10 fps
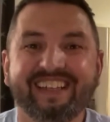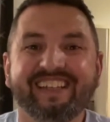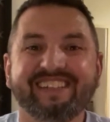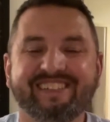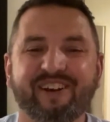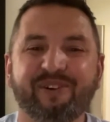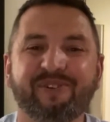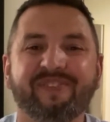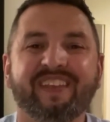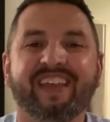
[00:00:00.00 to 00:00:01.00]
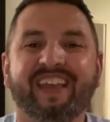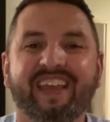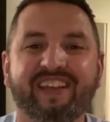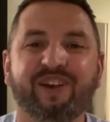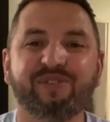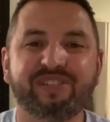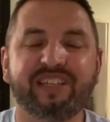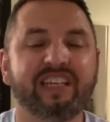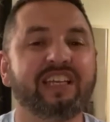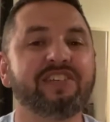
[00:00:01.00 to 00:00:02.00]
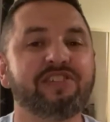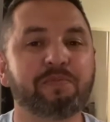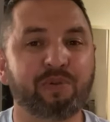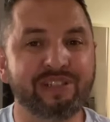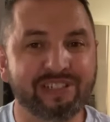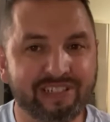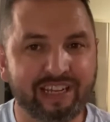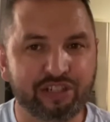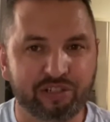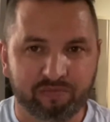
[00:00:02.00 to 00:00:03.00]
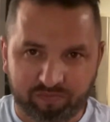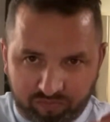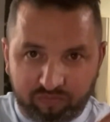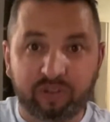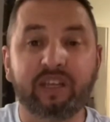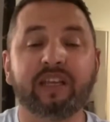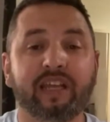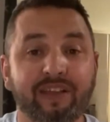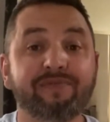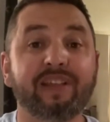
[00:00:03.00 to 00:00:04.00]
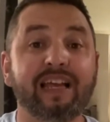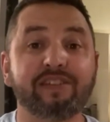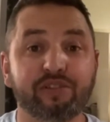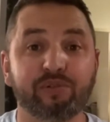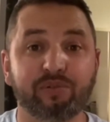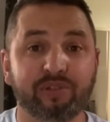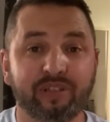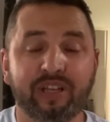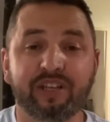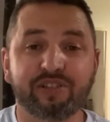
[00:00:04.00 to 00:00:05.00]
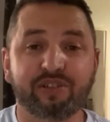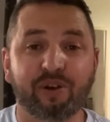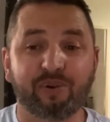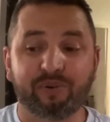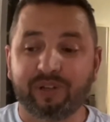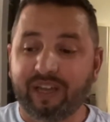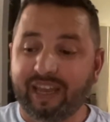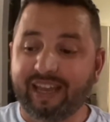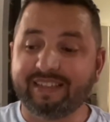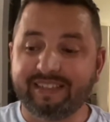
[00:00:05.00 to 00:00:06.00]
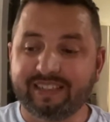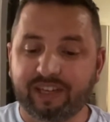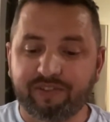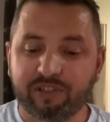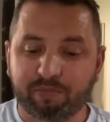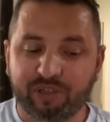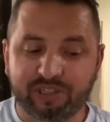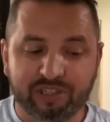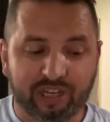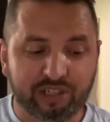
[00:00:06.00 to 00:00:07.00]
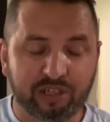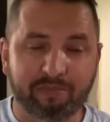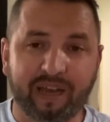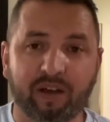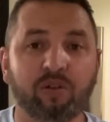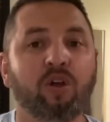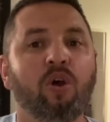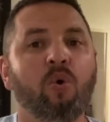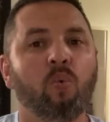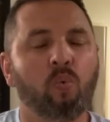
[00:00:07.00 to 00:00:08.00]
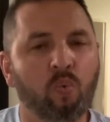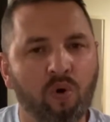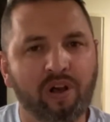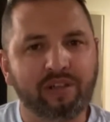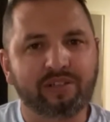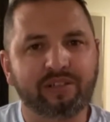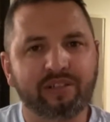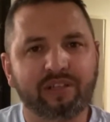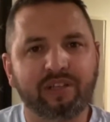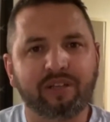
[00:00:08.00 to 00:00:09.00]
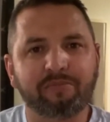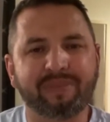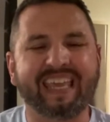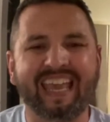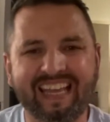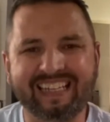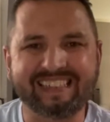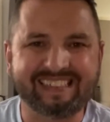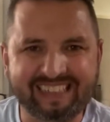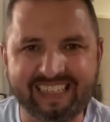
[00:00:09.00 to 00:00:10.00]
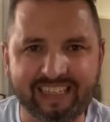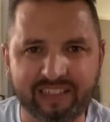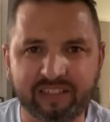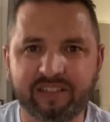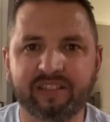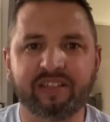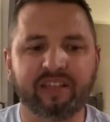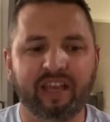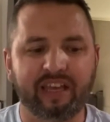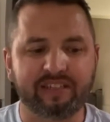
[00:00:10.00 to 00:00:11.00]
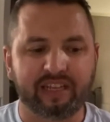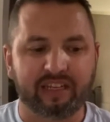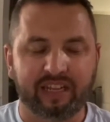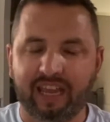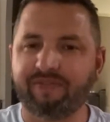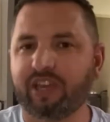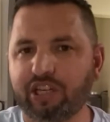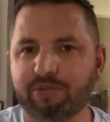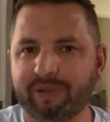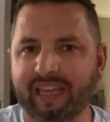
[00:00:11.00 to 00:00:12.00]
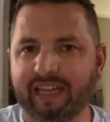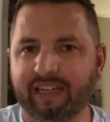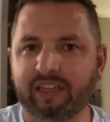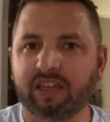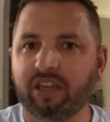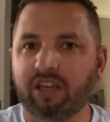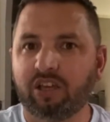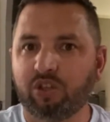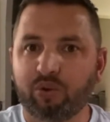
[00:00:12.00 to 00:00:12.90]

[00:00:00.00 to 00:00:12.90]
So he goes in and gives his presentation in a flight suit. So as he's giving his presentation about what mechanics need, as an aviation mechanic, you